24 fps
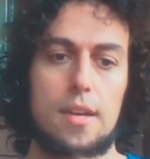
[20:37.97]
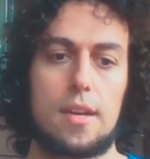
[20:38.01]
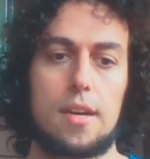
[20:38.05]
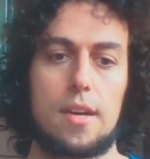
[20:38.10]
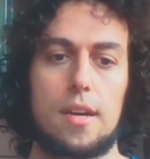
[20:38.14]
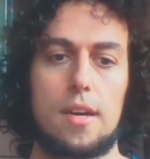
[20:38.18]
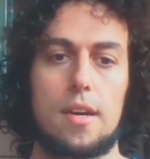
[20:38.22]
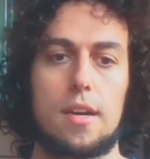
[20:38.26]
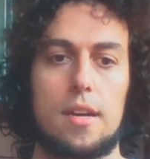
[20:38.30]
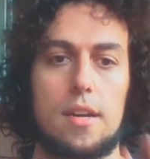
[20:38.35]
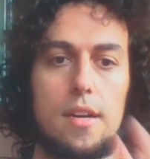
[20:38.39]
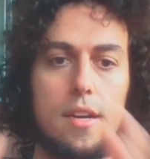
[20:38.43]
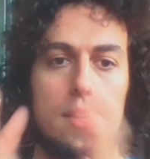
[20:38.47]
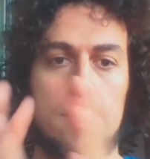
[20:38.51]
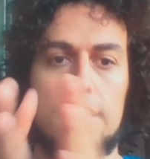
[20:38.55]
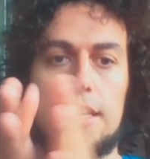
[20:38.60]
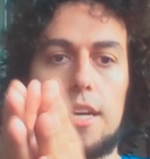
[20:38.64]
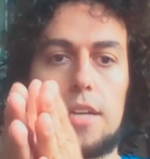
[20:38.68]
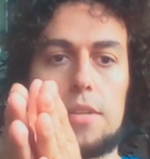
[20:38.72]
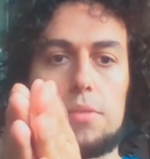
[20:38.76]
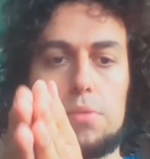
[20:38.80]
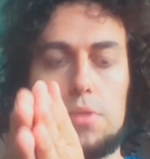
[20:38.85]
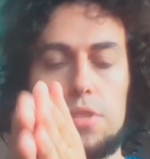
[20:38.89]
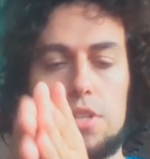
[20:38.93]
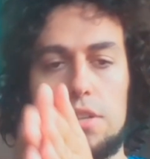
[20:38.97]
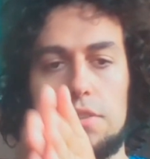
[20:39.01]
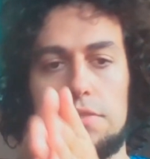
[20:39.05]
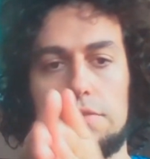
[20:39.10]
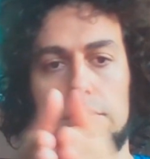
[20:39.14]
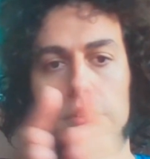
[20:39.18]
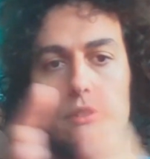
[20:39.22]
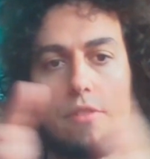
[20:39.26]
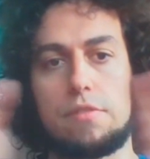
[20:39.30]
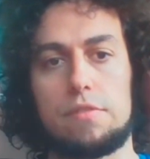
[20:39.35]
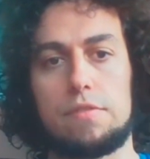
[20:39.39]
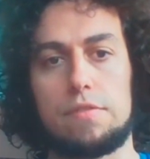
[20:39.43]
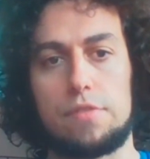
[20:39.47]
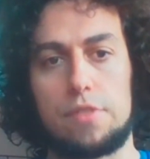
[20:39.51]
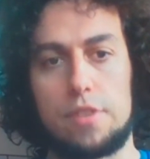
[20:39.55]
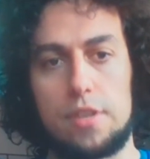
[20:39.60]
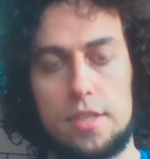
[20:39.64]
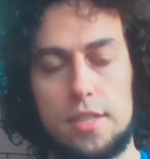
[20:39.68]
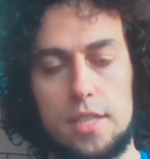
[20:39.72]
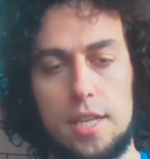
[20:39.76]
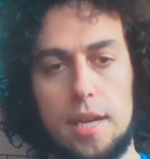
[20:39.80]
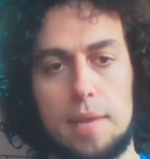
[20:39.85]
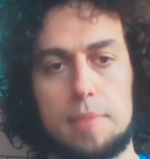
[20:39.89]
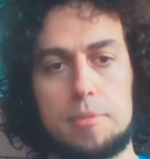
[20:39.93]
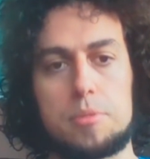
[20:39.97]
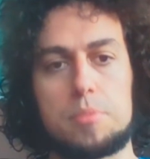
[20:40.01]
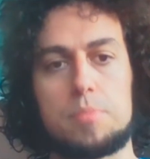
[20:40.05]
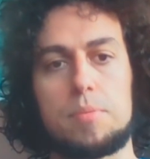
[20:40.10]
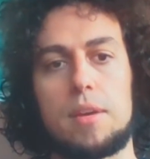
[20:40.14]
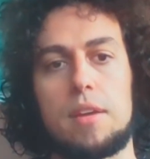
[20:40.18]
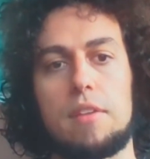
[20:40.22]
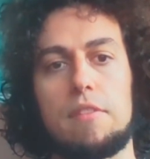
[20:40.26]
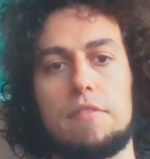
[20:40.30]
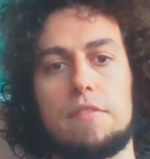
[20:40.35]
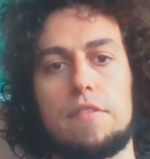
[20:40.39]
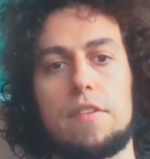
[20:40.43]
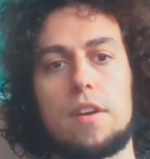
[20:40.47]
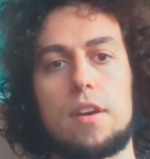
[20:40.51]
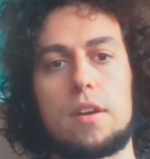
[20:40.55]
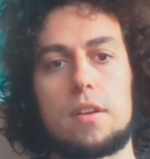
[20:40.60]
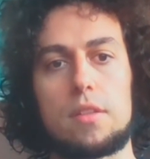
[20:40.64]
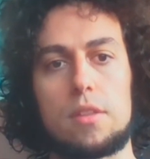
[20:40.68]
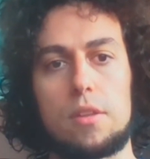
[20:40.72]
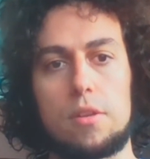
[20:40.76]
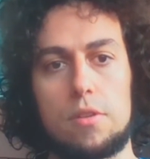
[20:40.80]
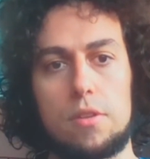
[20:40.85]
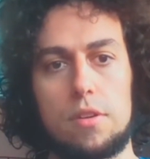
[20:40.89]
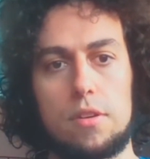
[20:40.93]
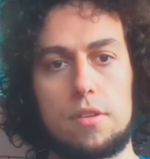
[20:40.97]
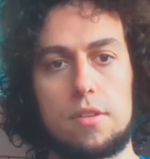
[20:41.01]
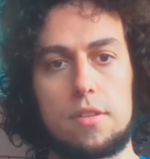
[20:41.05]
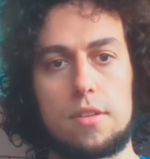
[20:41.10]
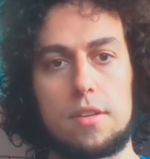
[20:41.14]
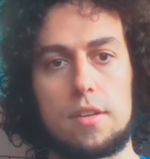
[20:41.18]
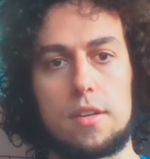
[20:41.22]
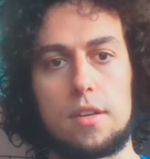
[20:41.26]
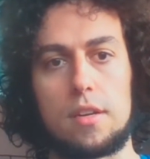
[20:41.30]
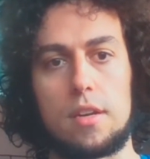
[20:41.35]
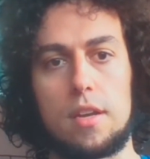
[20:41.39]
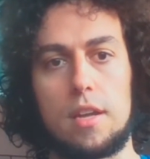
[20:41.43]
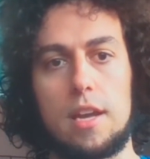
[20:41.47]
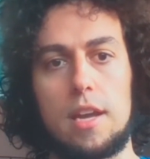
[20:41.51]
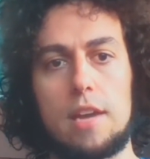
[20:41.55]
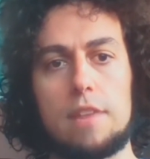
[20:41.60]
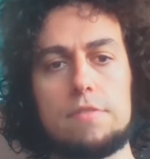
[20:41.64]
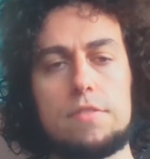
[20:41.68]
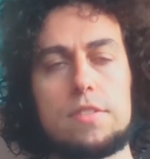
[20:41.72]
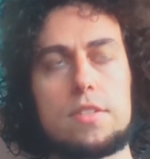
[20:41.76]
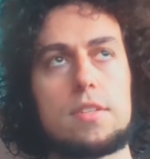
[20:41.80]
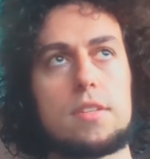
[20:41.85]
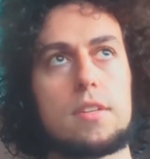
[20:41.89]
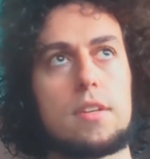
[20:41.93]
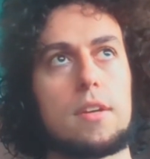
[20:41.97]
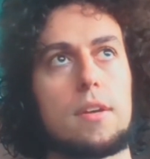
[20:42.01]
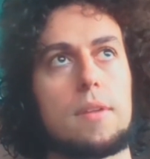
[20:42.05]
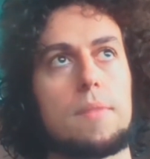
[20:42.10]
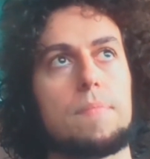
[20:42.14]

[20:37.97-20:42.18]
are that which evolved for a time span far longer than our lives,